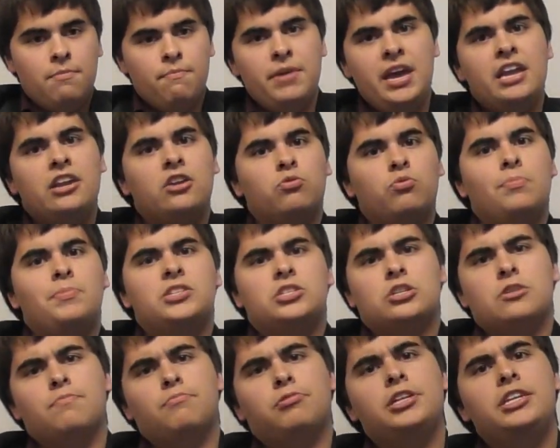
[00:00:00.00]
man and woman
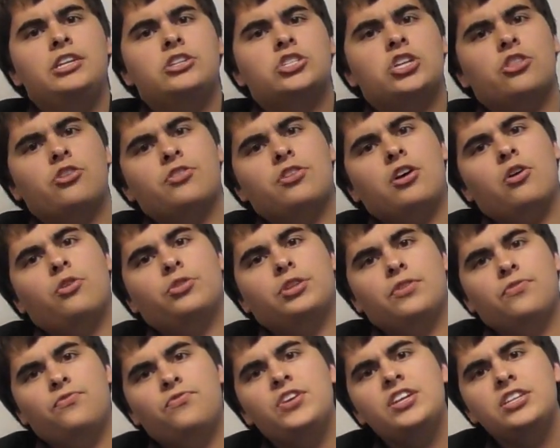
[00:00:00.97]
to complete each other not
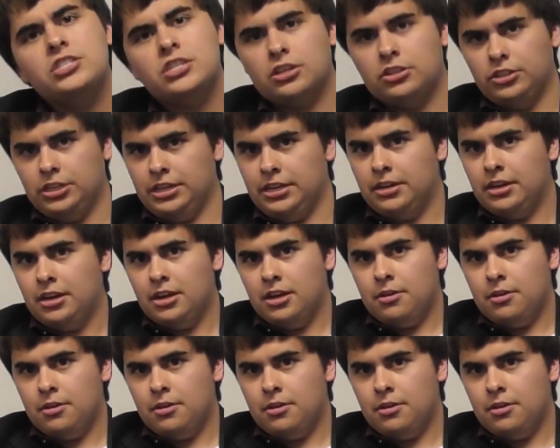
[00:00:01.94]
only physically,